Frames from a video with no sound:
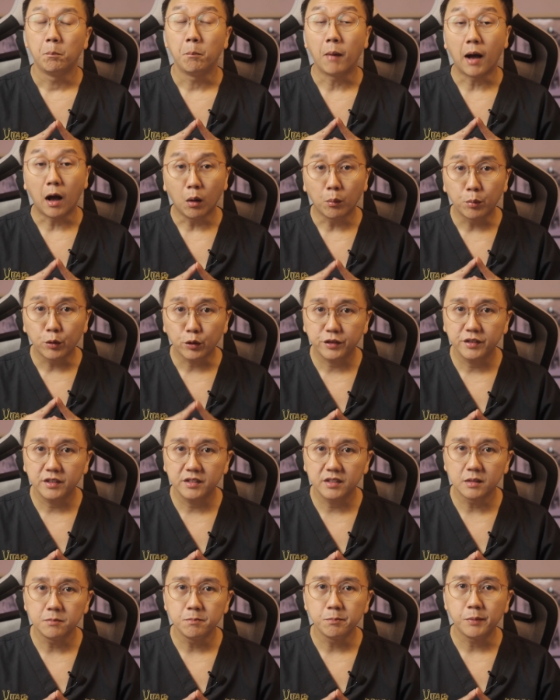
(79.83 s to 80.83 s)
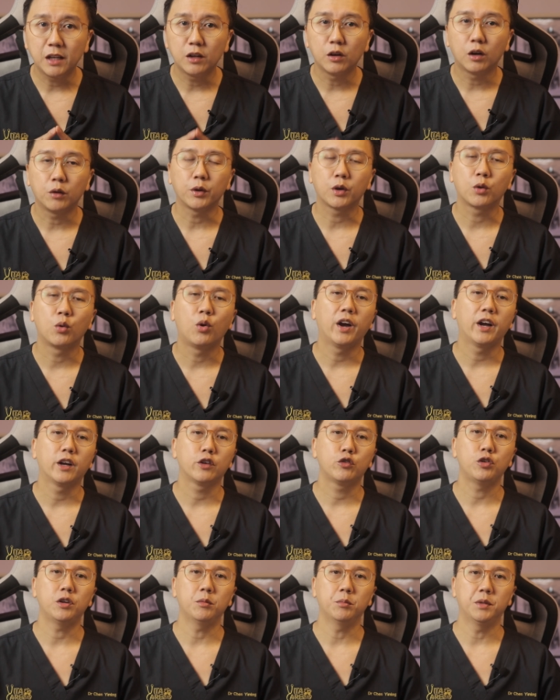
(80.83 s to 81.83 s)
Mild bruxism may not
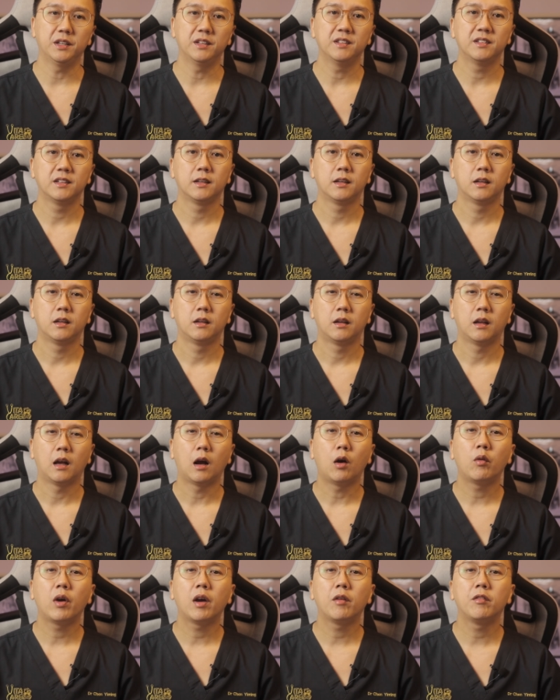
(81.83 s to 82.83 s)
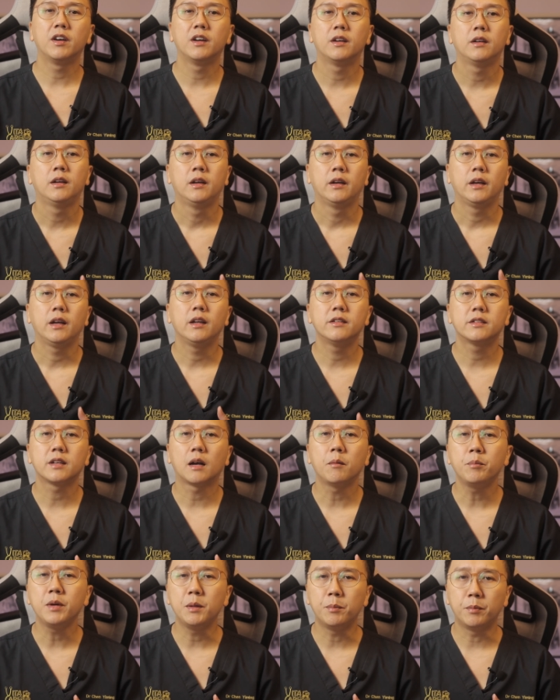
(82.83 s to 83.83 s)
require treatment. However, in
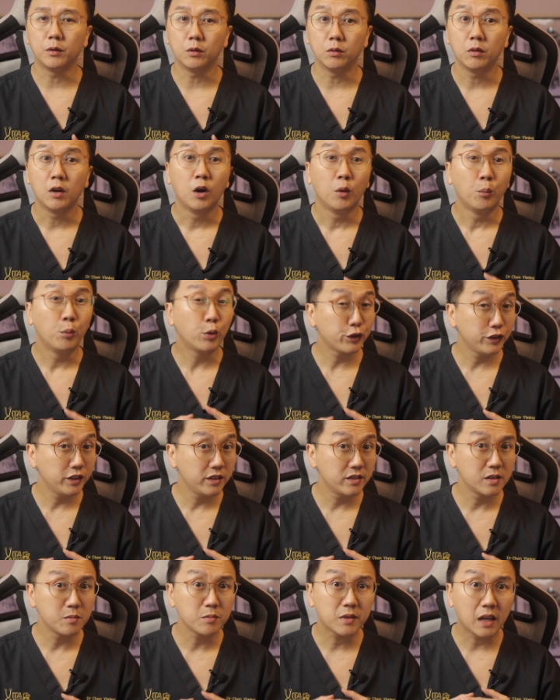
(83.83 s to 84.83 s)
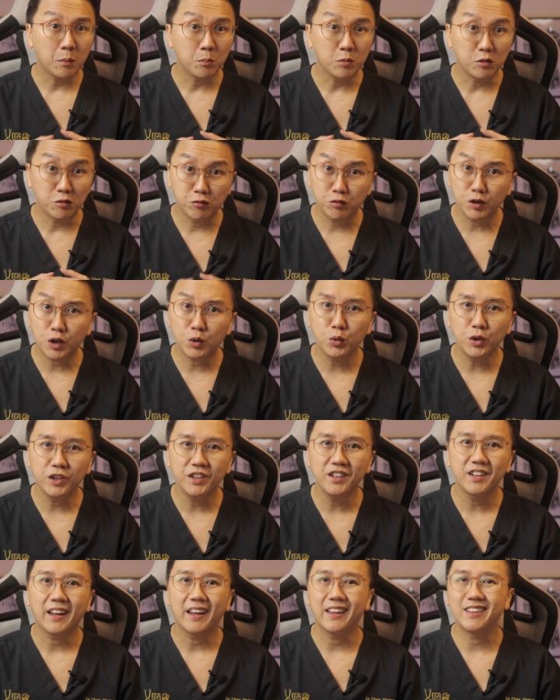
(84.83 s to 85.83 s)
some people, bruxism can be
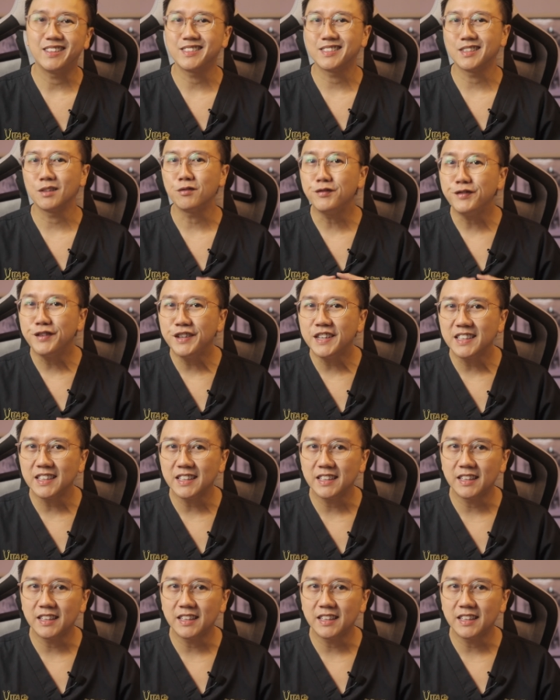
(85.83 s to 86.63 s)
frequent and severe